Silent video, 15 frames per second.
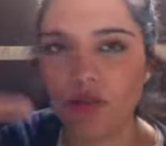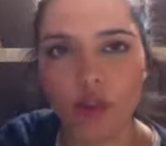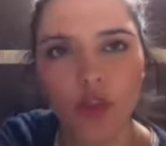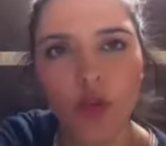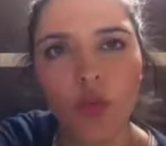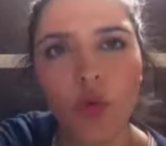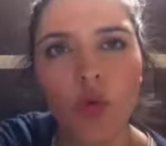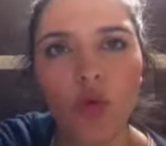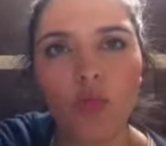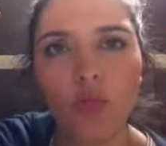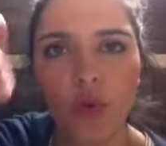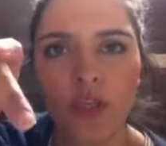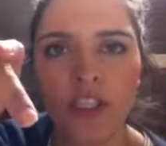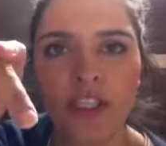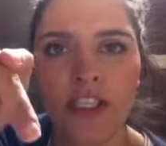Don't know what all the
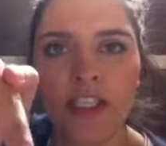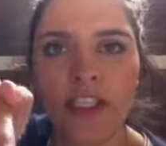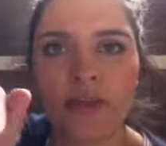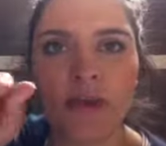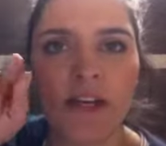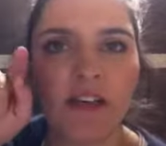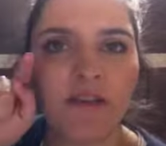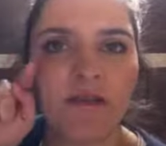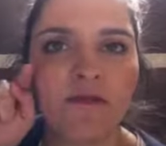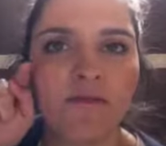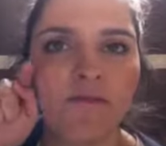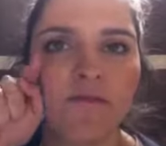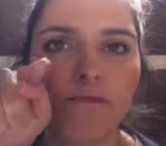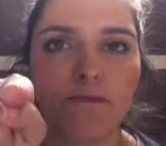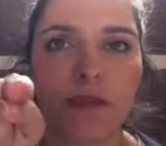pointing is about,
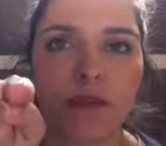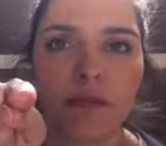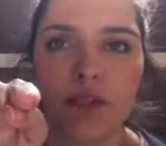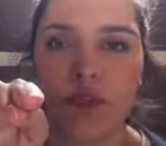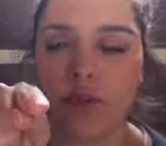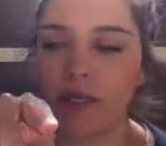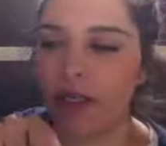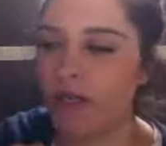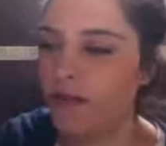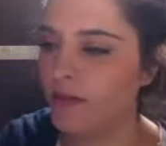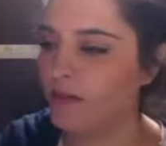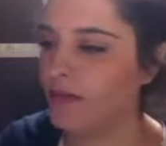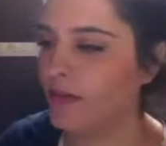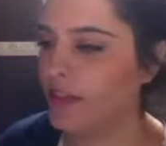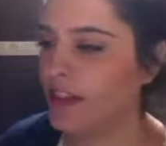but I'm doing it.
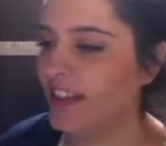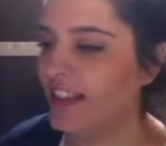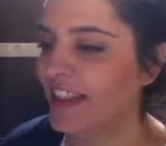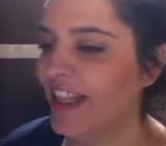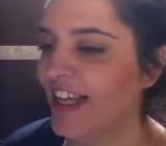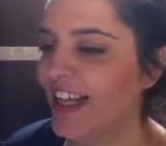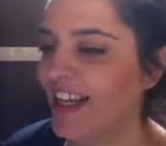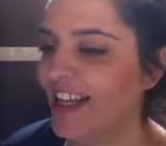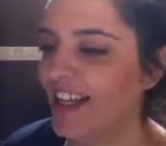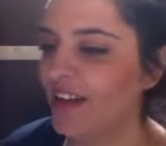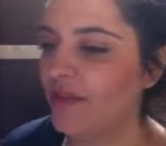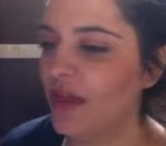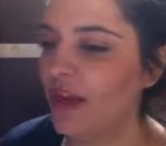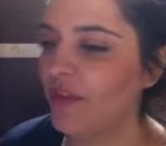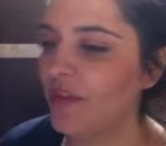
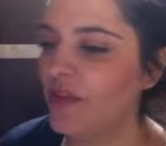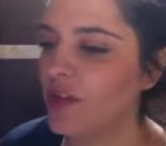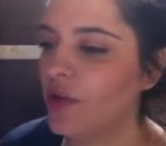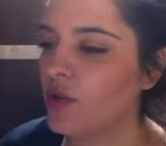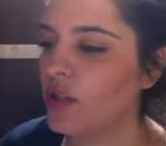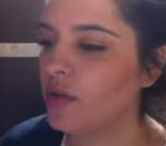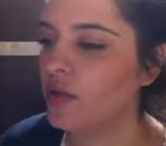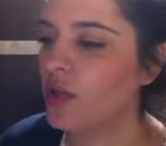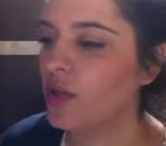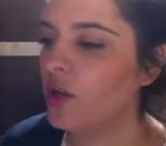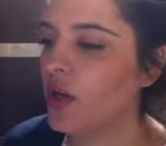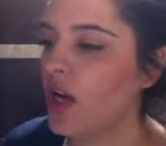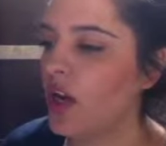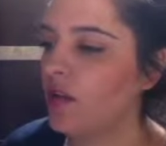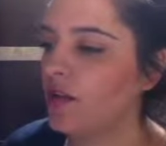Have you ever told someone you
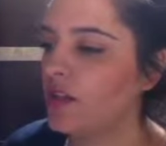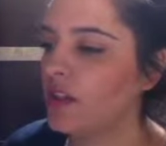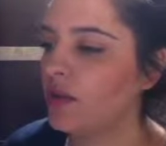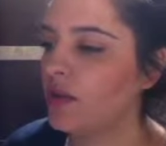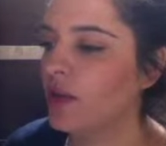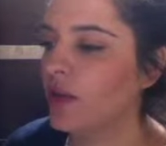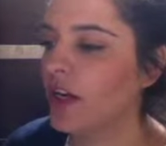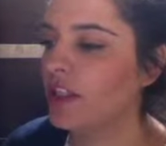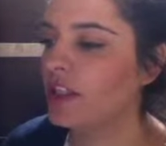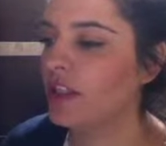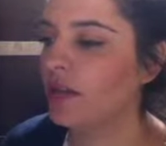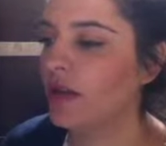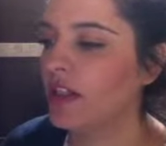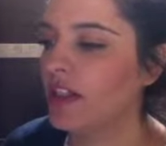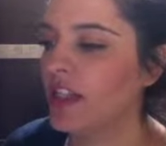loved them and not
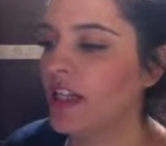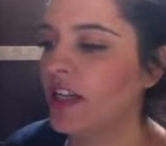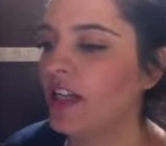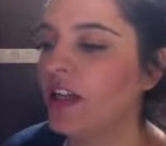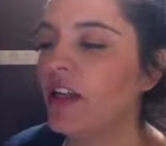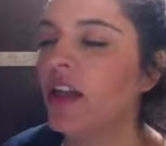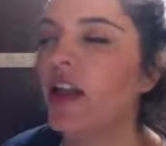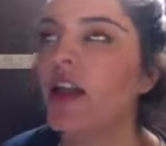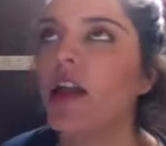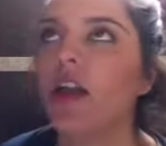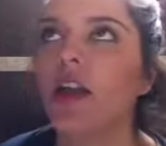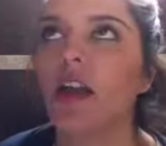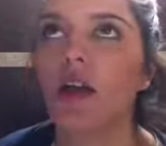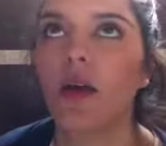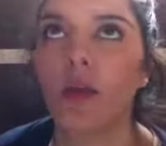actually meant it?
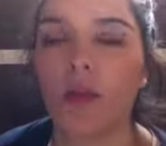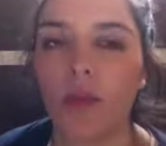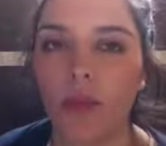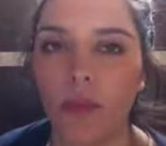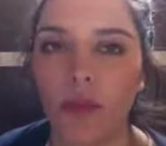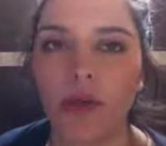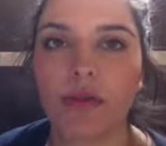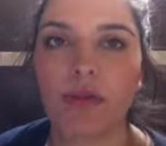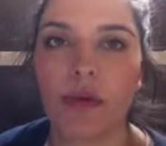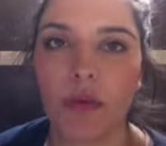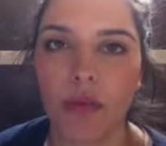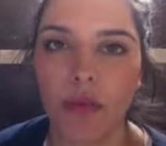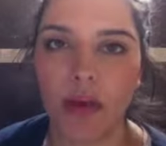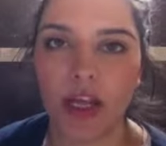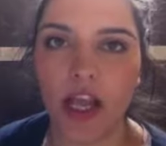Most
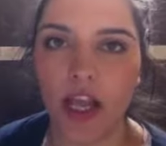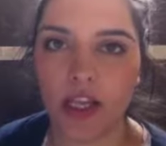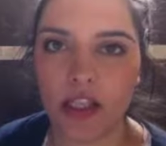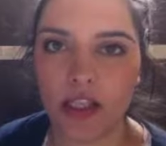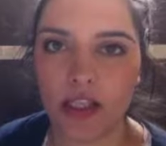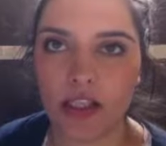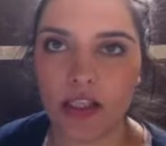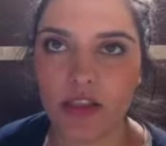probably yes.